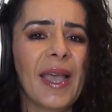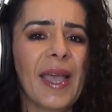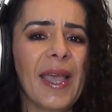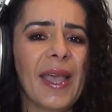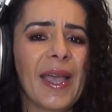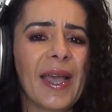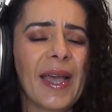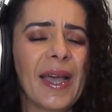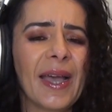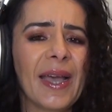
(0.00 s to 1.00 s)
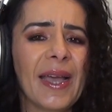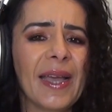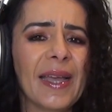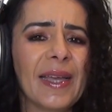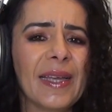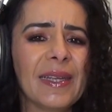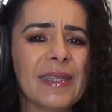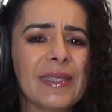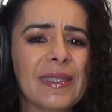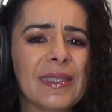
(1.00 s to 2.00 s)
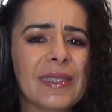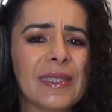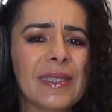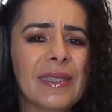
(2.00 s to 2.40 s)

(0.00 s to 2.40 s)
and